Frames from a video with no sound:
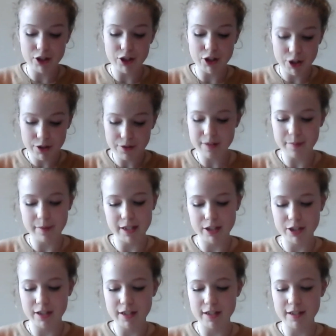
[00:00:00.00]
a new
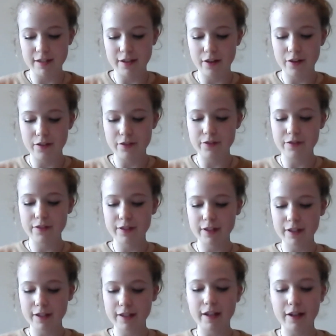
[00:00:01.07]
species of
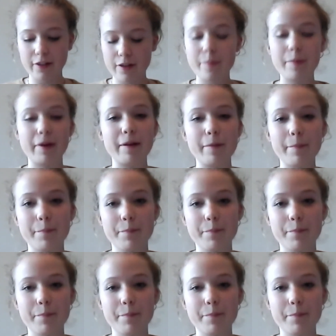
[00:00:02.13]
carapace?